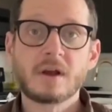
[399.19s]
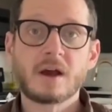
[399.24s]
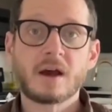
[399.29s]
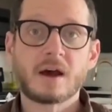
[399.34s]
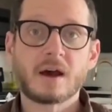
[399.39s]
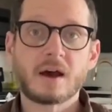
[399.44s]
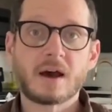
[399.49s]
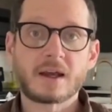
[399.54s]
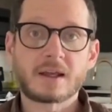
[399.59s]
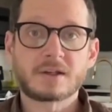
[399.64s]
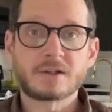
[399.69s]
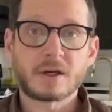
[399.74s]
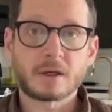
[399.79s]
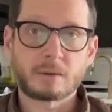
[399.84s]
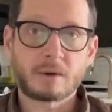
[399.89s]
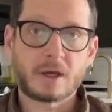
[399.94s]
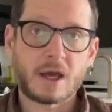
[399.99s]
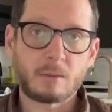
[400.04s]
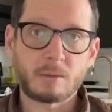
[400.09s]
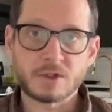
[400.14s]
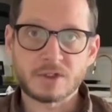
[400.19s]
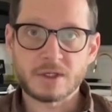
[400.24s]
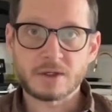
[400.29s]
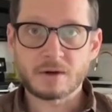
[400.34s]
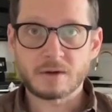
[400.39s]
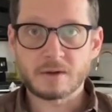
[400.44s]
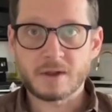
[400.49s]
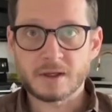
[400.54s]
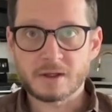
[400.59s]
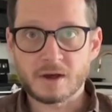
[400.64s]
uh, I can talk about how much I
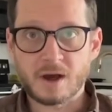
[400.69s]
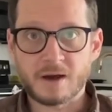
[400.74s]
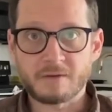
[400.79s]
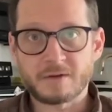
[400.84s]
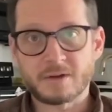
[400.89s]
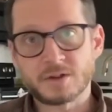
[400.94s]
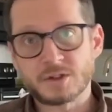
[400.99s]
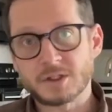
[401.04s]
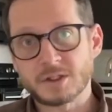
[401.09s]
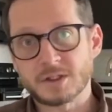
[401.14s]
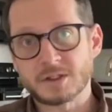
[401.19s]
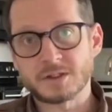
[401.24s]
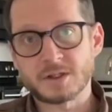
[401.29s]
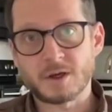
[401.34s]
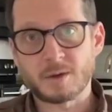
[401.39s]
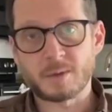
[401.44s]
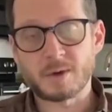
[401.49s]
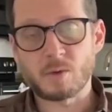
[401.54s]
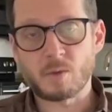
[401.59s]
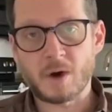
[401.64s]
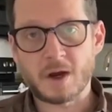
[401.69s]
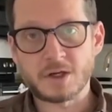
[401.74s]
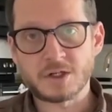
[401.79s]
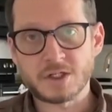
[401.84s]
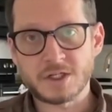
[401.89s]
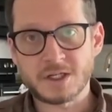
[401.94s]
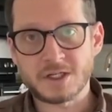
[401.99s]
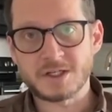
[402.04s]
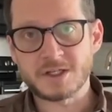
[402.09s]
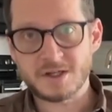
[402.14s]
don't like coffee and she can tell me why
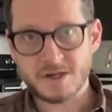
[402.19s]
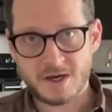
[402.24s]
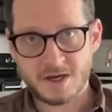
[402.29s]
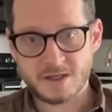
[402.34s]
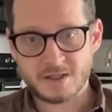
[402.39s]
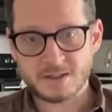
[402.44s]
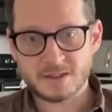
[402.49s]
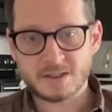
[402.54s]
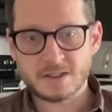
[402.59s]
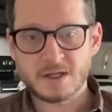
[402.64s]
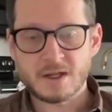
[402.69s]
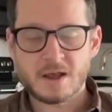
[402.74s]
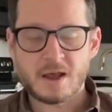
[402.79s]
she does.